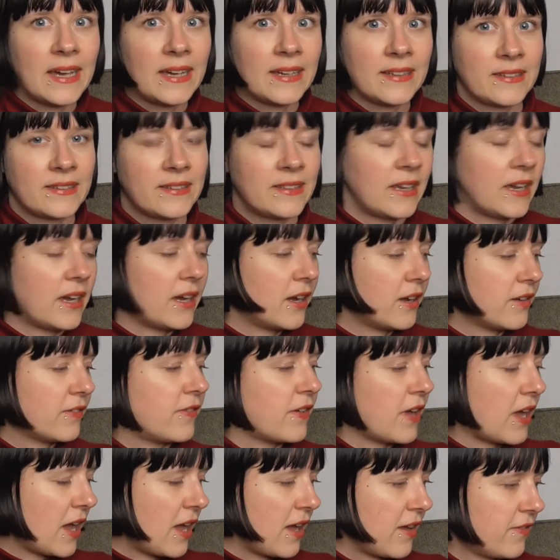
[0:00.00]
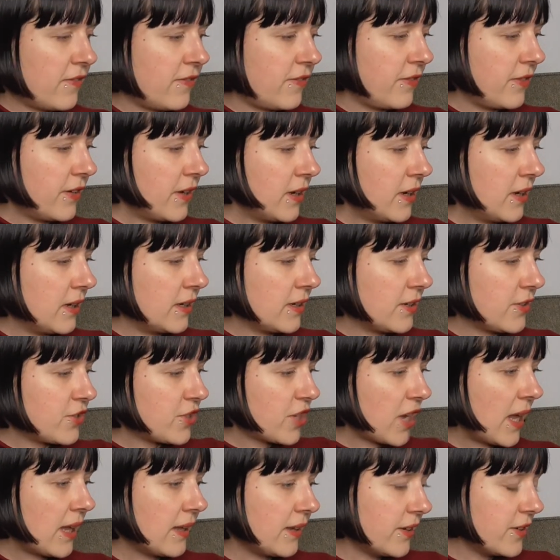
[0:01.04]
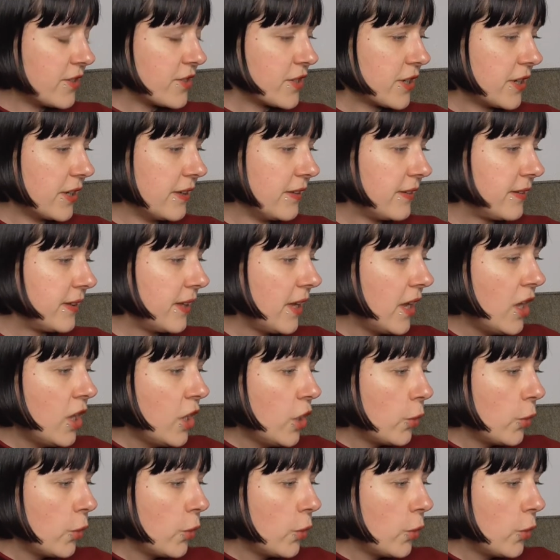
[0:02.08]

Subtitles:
SFF challenges,